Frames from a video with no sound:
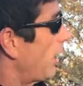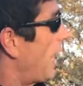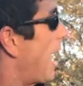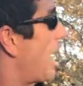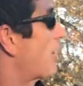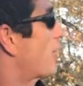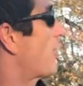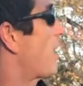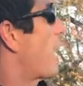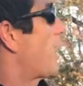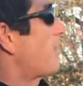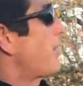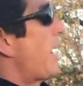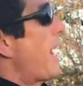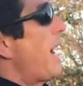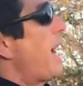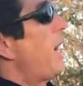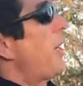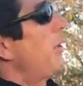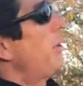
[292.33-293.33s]
latch that
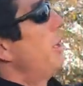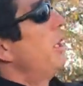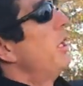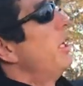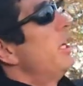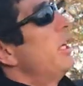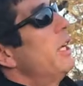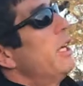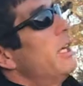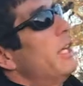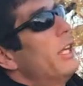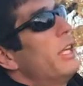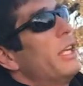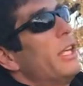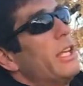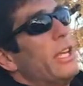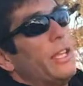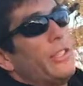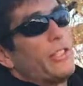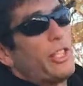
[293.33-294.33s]
down.
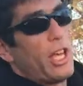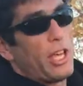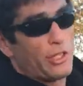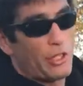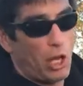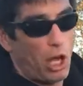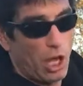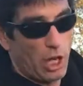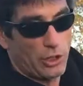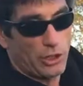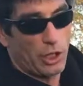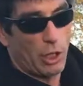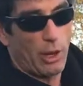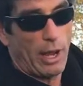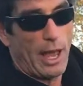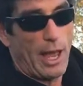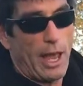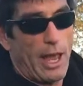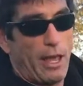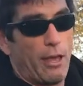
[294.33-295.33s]
It does also
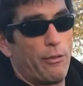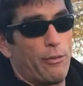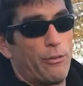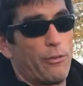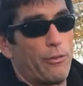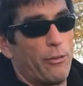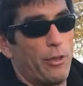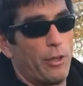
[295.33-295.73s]
have